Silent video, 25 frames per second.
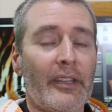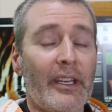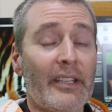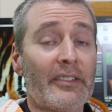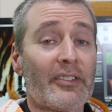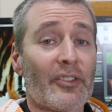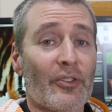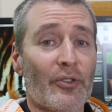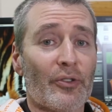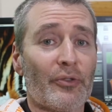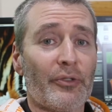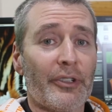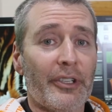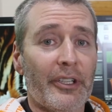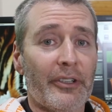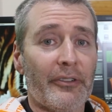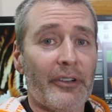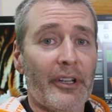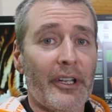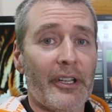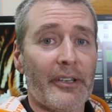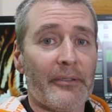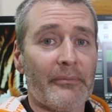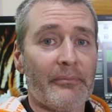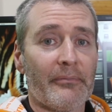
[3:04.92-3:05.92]
That's all really
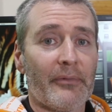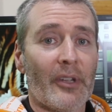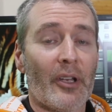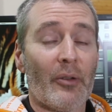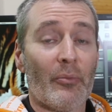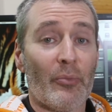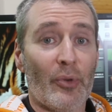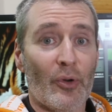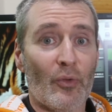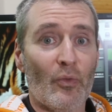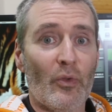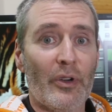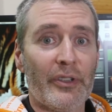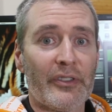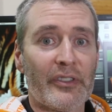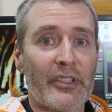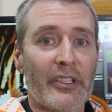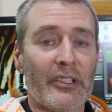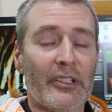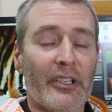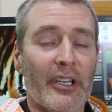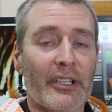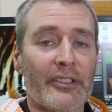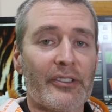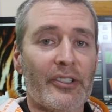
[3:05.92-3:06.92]
great, but what's it
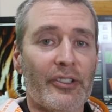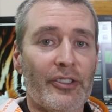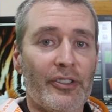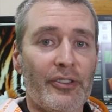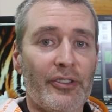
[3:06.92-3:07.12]
like to